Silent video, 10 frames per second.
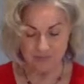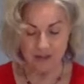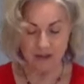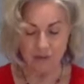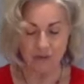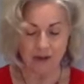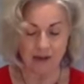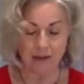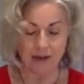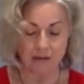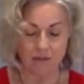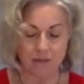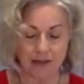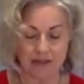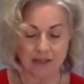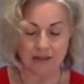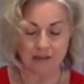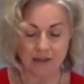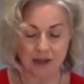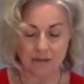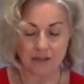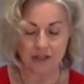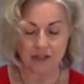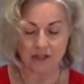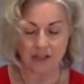with any of your Mexican type dishes.